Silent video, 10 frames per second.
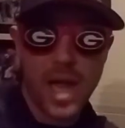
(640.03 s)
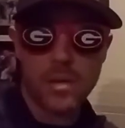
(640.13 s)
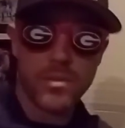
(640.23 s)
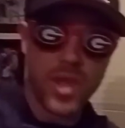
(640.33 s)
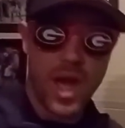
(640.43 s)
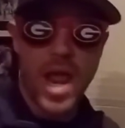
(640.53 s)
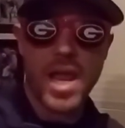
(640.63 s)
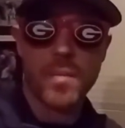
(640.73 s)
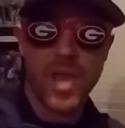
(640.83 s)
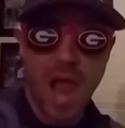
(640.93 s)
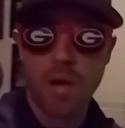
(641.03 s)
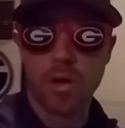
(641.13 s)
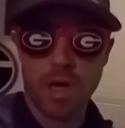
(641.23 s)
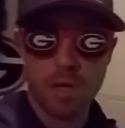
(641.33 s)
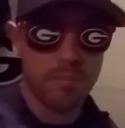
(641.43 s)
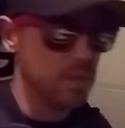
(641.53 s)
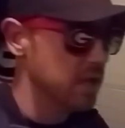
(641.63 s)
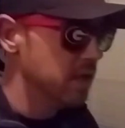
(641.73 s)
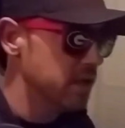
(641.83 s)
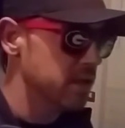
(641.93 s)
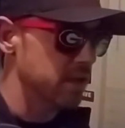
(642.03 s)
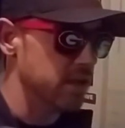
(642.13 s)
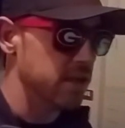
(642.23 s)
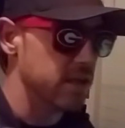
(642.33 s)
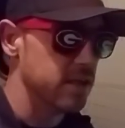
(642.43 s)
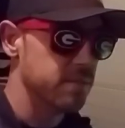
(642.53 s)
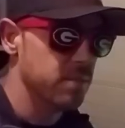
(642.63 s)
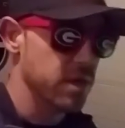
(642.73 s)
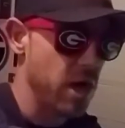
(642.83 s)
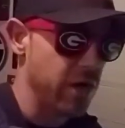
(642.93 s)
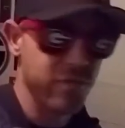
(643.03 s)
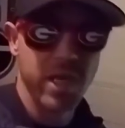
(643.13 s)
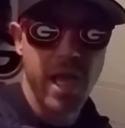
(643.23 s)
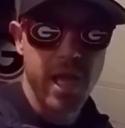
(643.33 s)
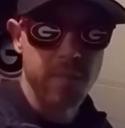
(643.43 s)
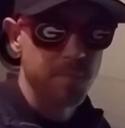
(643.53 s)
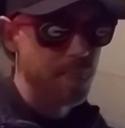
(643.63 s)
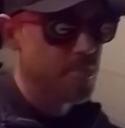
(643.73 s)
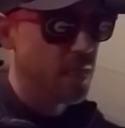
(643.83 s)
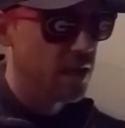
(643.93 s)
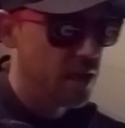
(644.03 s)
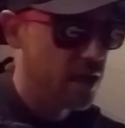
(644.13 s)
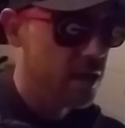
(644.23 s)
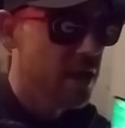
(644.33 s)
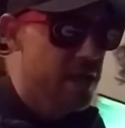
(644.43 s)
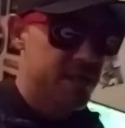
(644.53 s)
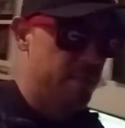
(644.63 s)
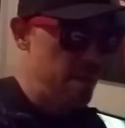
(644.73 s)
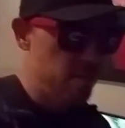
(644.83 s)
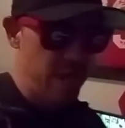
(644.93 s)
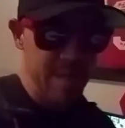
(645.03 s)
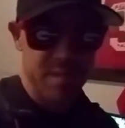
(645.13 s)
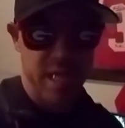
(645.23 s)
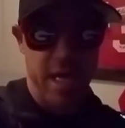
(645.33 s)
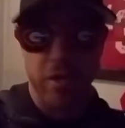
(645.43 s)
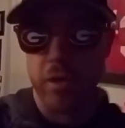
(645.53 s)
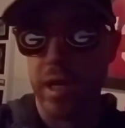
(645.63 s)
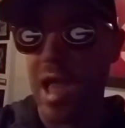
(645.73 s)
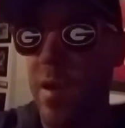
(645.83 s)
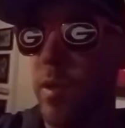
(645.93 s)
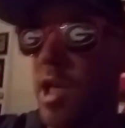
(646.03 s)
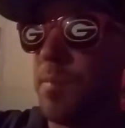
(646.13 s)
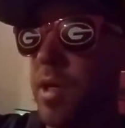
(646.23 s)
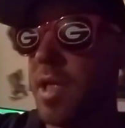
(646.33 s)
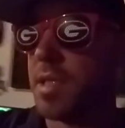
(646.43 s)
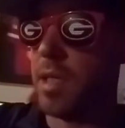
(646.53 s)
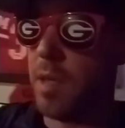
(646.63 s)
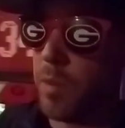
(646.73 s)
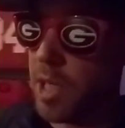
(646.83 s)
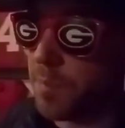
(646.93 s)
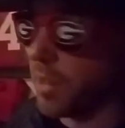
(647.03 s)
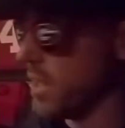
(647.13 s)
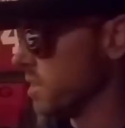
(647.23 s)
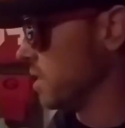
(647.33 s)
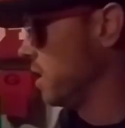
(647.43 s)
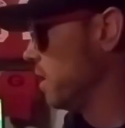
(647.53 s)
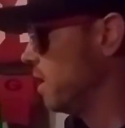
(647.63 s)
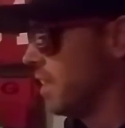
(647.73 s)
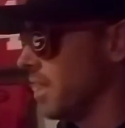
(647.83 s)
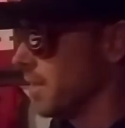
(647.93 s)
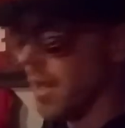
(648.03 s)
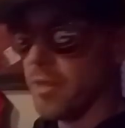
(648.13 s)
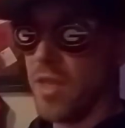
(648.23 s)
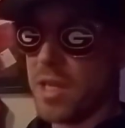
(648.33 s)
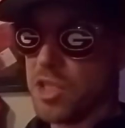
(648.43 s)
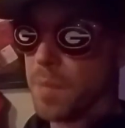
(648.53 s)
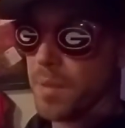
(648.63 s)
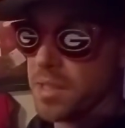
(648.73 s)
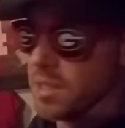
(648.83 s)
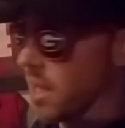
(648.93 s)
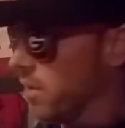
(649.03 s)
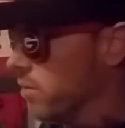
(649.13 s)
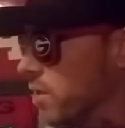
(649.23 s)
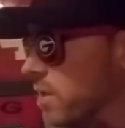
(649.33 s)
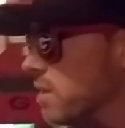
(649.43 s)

out than I am the outcome uh, of the game. Uh, some people kept saying during the game, we need to put Eason in, we need to put Eason in that, that ship has sailed.